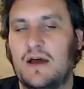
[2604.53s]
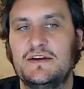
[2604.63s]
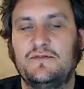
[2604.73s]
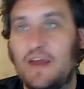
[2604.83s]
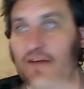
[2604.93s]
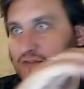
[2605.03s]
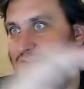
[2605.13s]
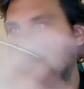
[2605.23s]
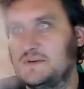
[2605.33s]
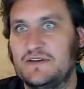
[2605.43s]

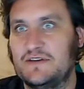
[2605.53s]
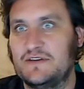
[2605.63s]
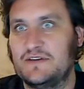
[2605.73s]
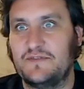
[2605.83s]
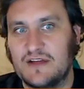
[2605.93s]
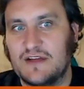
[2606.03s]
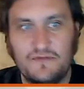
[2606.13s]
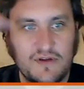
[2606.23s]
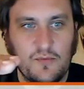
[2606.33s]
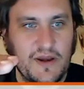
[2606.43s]
flavor-specific stuff,
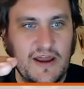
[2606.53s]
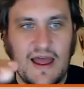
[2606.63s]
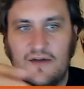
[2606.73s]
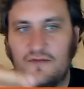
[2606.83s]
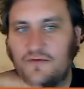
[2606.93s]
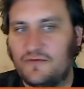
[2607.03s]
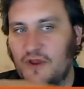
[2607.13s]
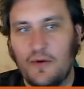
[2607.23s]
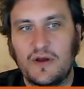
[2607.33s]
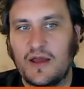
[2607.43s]
we'd have,
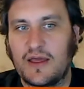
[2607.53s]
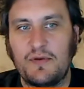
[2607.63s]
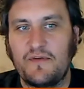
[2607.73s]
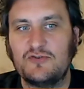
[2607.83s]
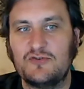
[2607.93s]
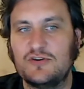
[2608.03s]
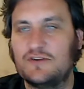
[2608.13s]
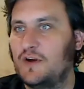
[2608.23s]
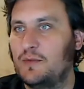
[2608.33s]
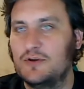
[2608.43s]
a couple of entries
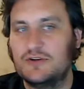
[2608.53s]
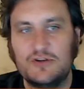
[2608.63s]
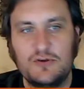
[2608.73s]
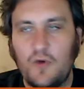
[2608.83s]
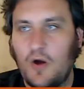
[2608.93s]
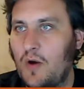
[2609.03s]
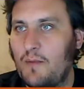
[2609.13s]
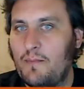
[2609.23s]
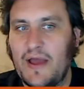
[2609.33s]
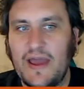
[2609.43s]
for Ubuntu on
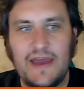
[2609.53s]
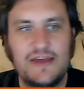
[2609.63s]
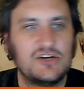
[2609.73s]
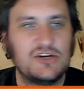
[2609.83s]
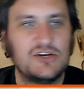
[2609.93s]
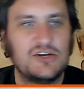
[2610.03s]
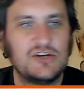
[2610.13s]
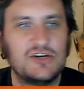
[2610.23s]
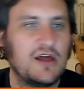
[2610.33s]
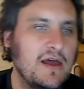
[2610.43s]
one page and a
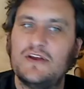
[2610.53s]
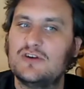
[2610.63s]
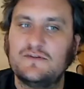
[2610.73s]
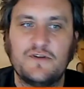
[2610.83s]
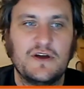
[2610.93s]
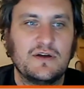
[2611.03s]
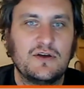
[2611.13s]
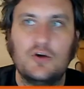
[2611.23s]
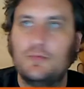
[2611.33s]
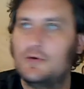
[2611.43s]
couple of entries for
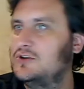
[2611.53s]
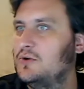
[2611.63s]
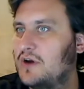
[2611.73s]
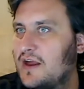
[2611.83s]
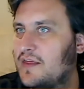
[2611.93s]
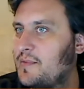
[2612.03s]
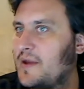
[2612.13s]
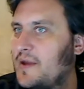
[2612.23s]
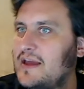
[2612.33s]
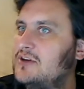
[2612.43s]
Kubuntu on another
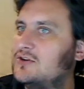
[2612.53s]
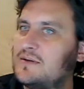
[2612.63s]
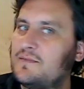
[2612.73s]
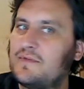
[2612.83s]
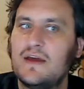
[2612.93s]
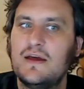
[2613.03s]
page or something.